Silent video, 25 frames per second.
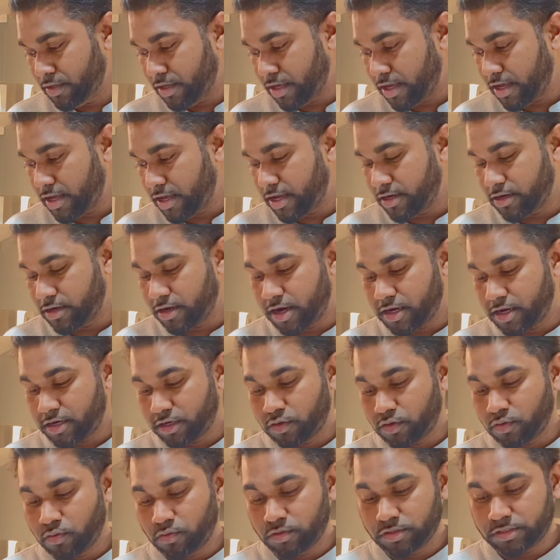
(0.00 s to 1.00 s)
And other
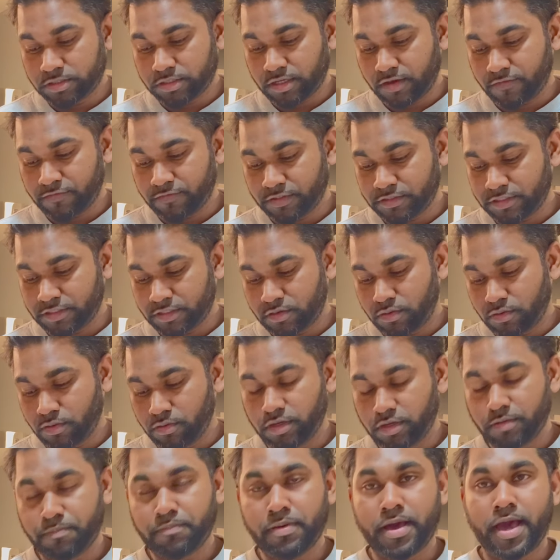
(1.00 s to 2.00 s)
cool stuff that's
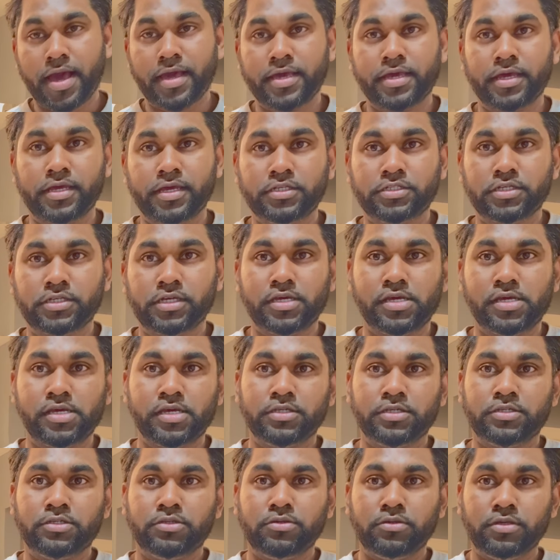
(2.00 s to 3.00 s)
included in the package
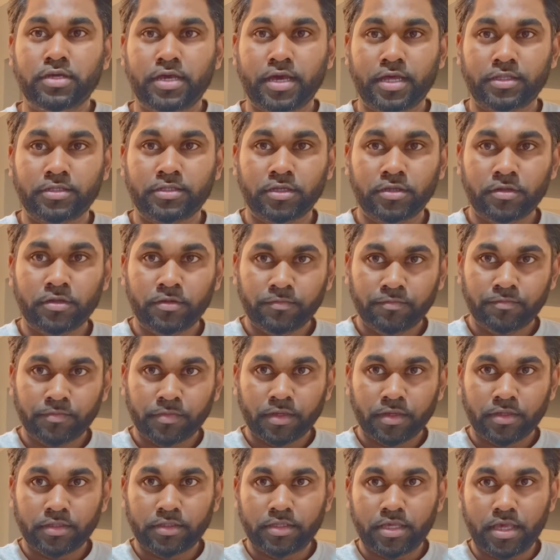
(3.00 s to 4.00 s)
is you get
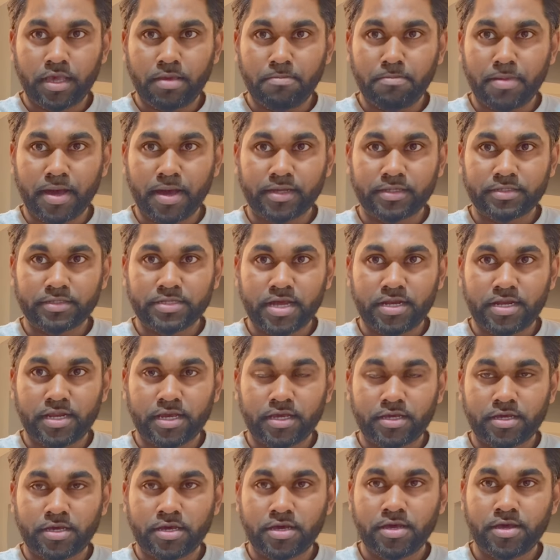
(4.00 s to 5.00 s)
the
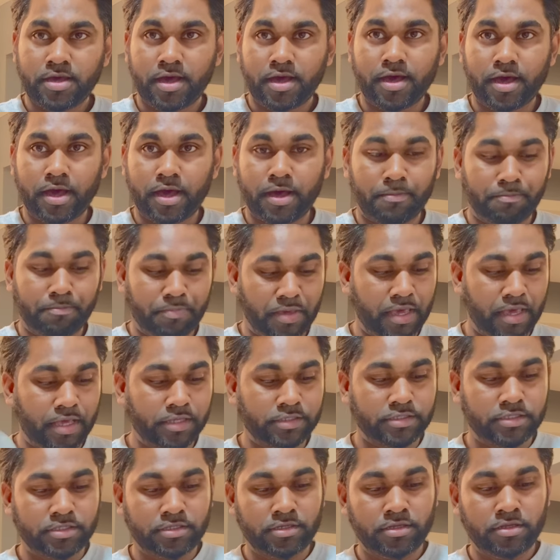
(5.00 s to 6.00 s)
magnetic
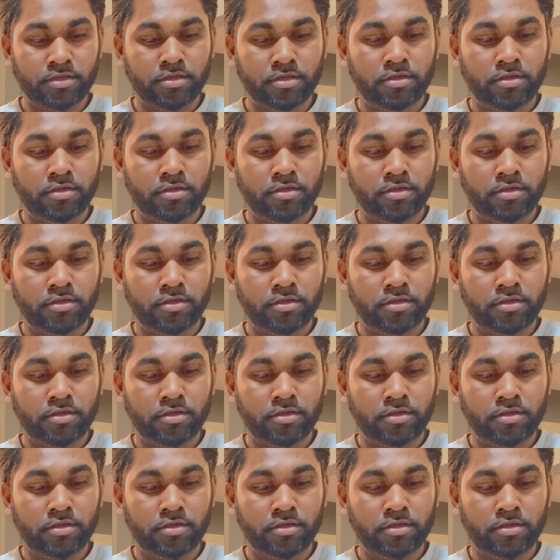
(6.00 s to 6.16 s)
base,